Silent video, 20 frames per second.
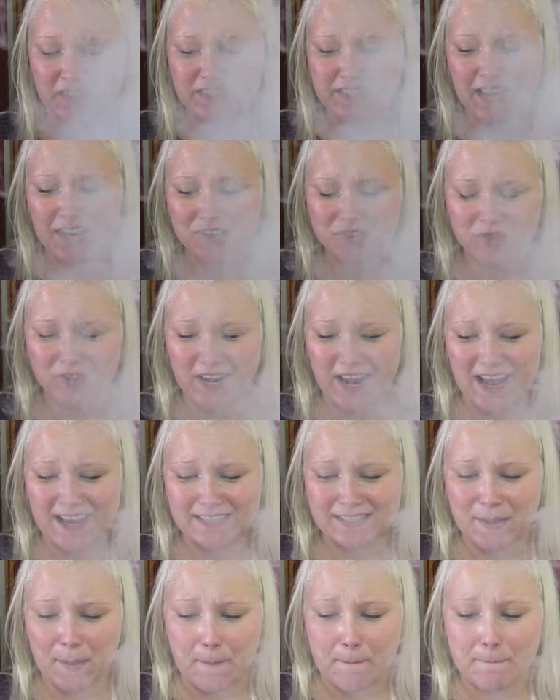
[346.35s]
This actually
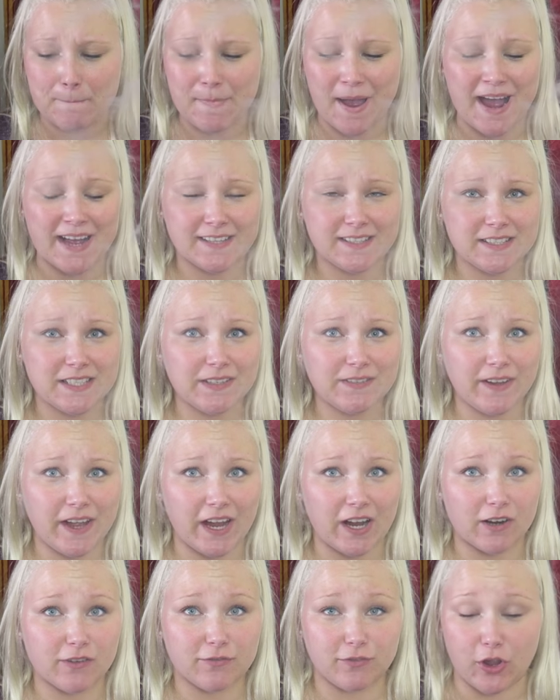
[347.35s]
has massive
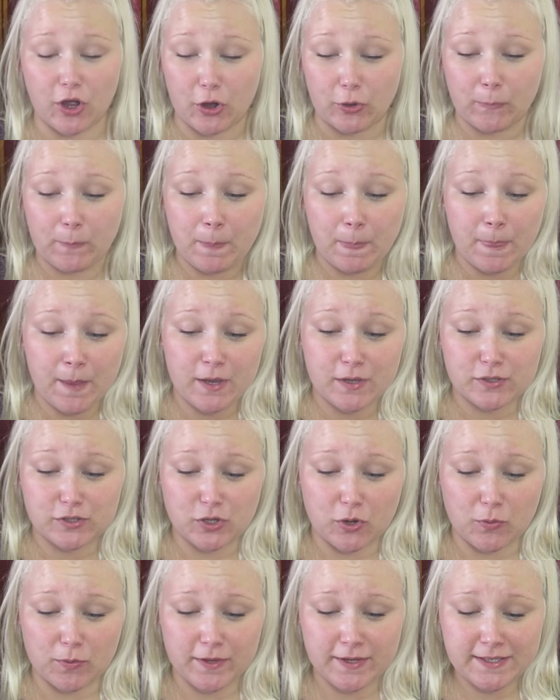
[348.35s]
airflow.
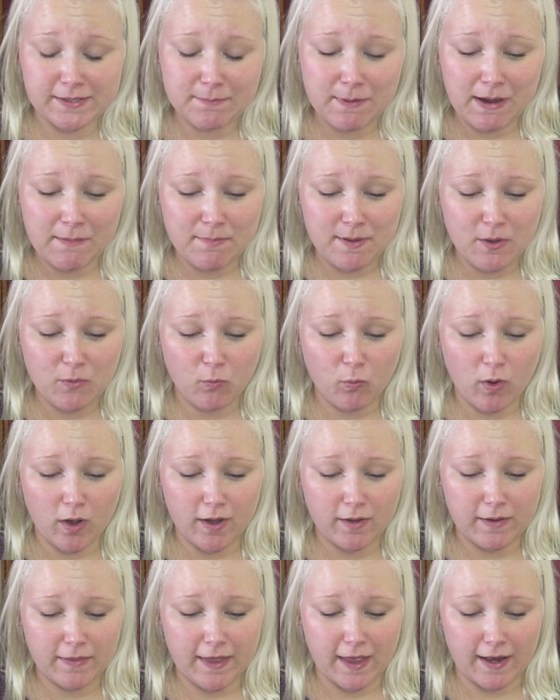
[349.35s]
So this might be
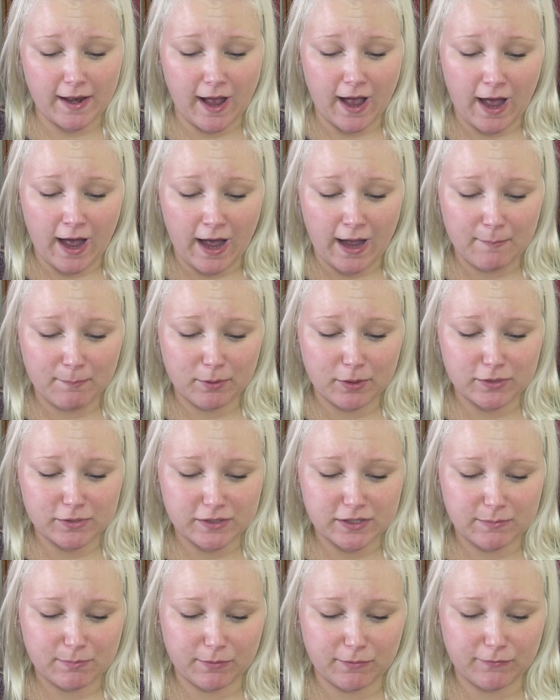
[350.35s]
one that I
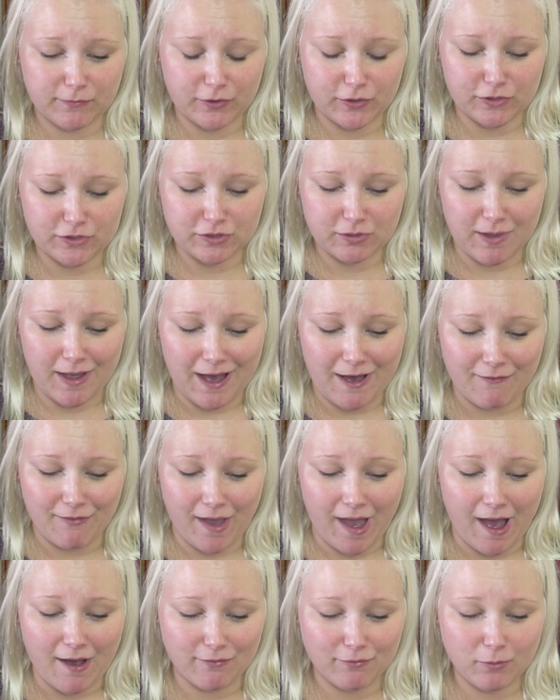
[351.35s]
personally prefer to have
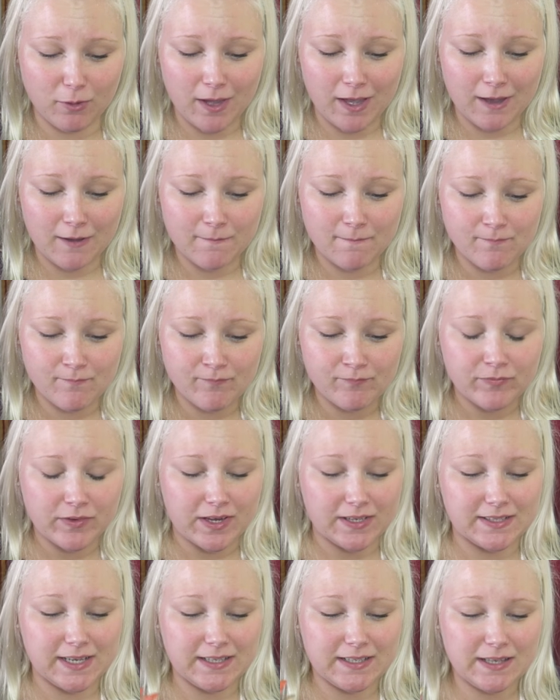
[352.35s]
halfway
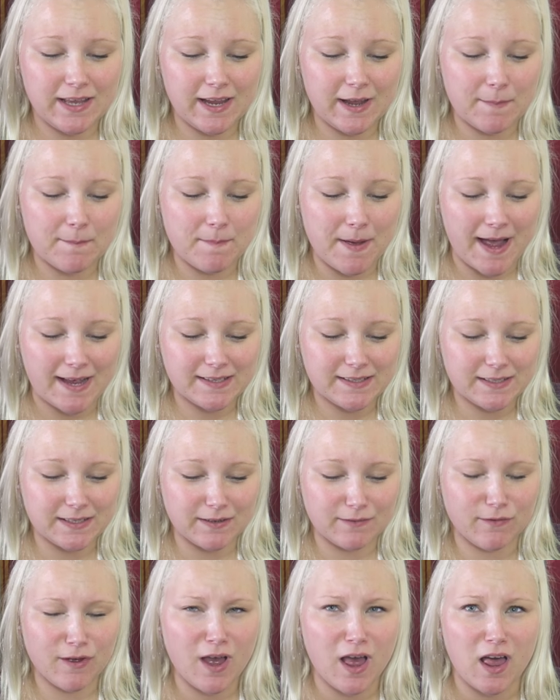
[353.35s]
because that's like a
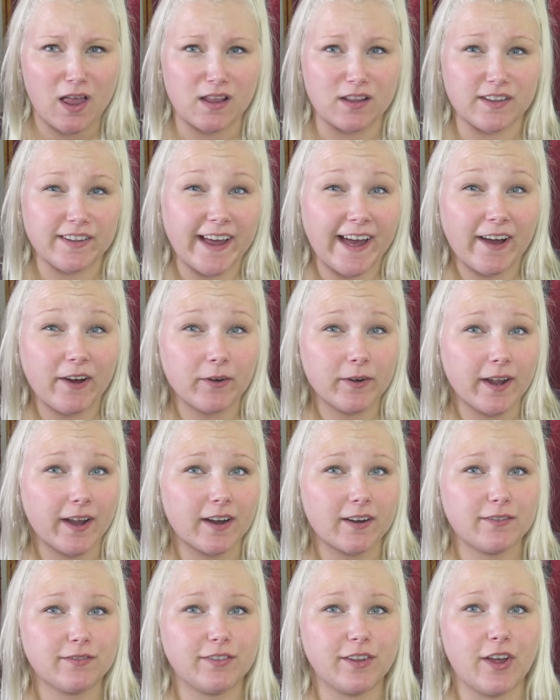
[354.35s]
massive loud
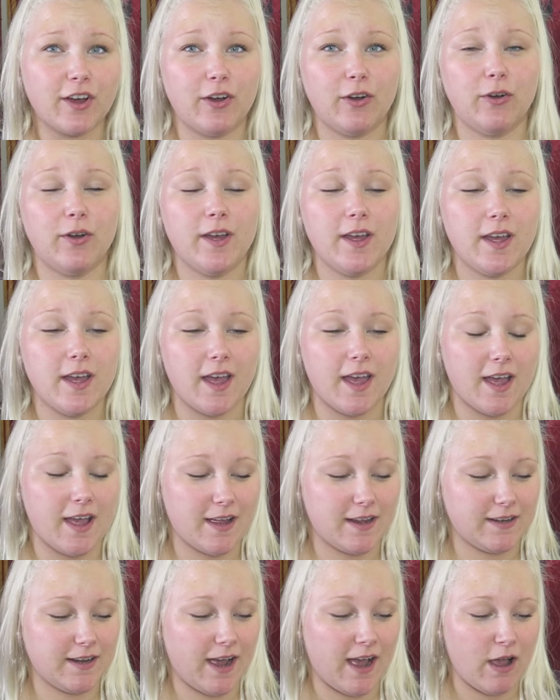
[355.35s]
airflow
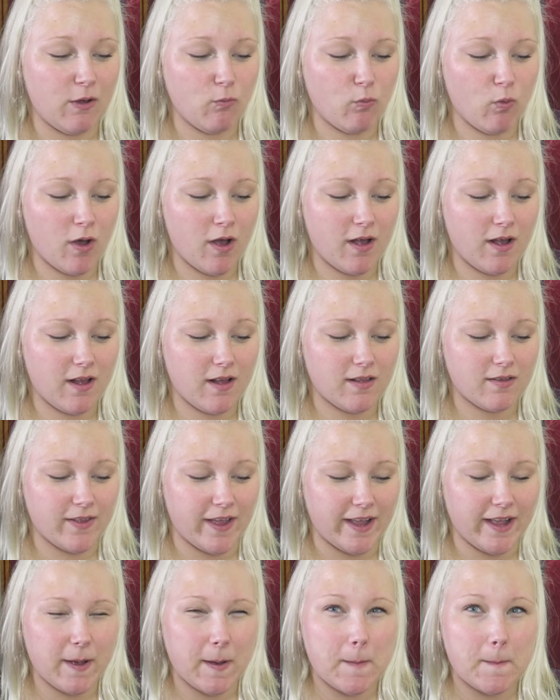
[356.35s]
and I want
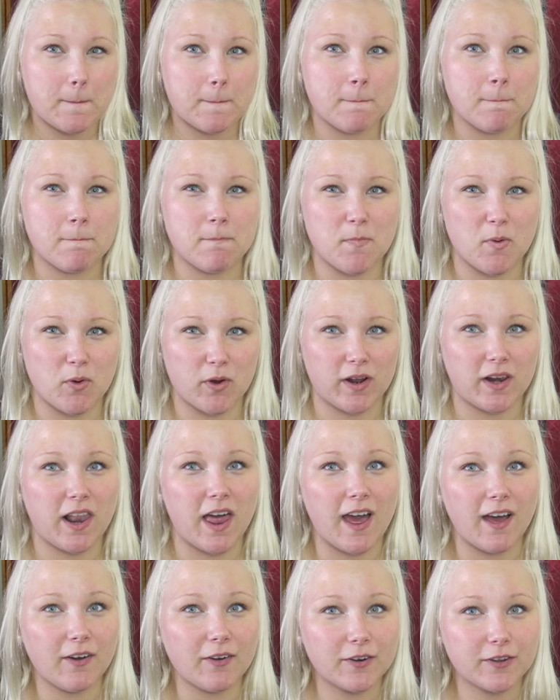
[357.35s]
like more
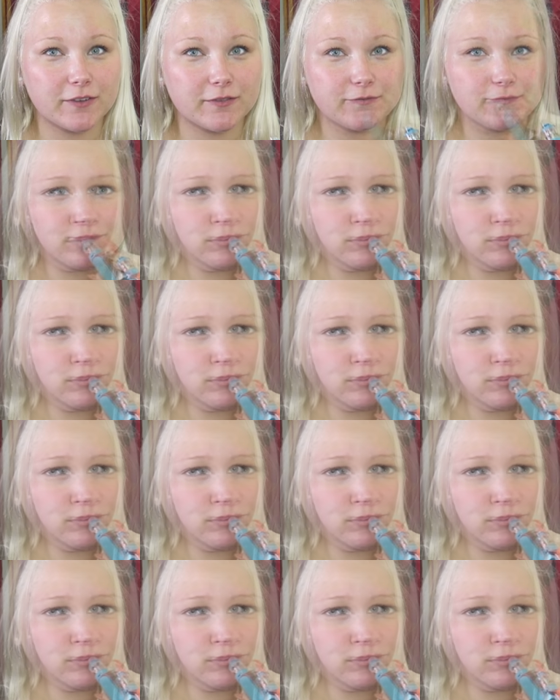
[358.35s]
cloud.